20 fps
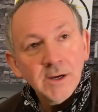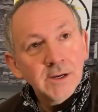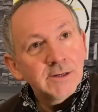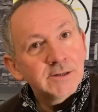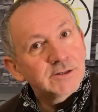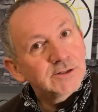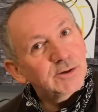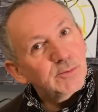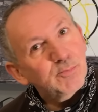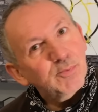
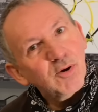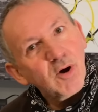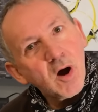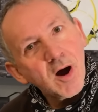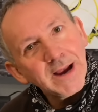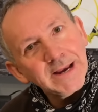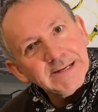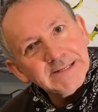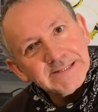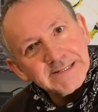
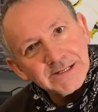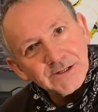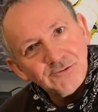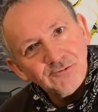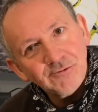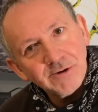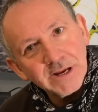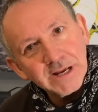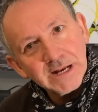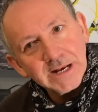surprises
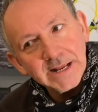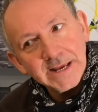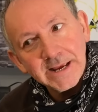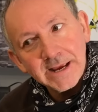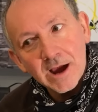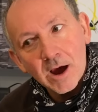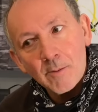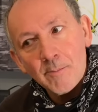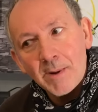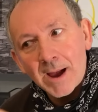
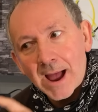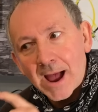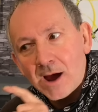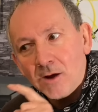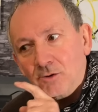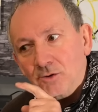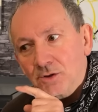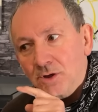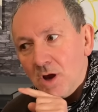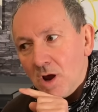really
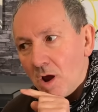about